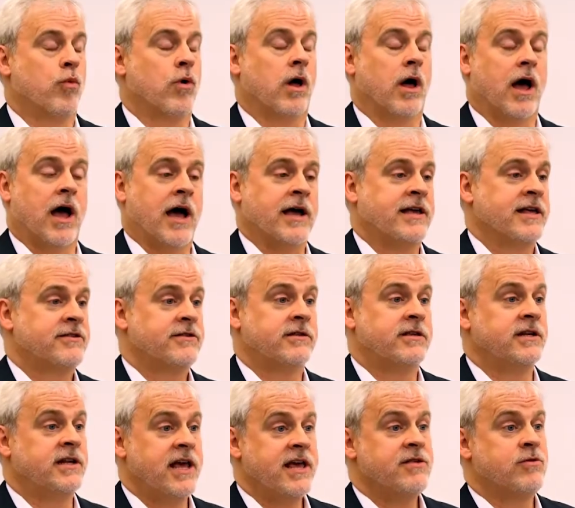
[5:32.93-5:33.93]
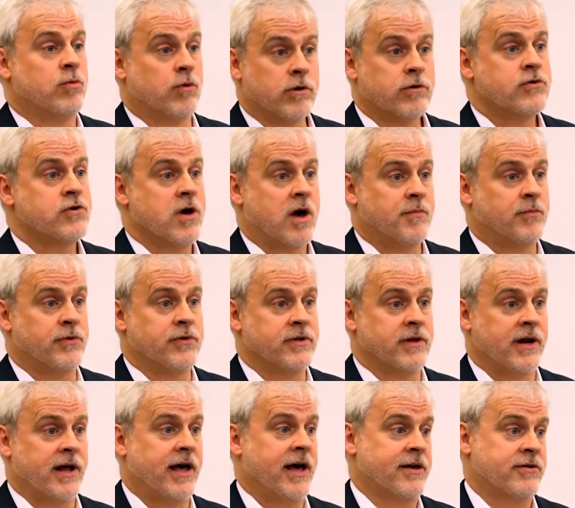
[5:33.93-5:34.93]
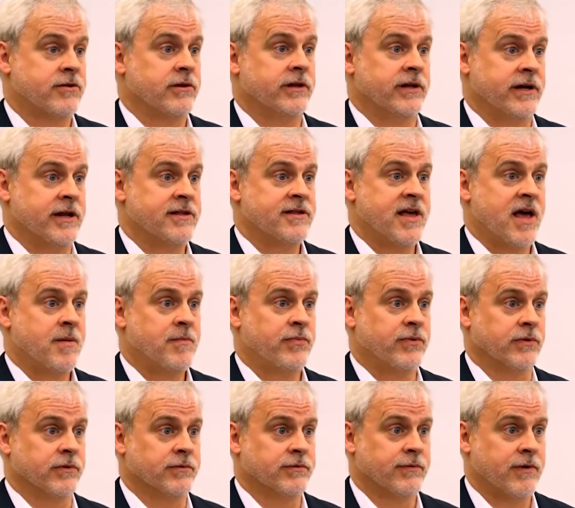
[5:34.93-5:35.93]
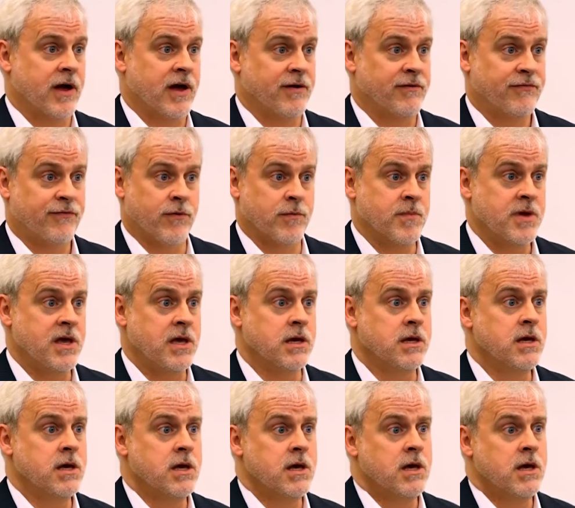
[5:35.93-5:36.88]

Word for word: Well, I guess today's workshop was an excellent example uh, for me.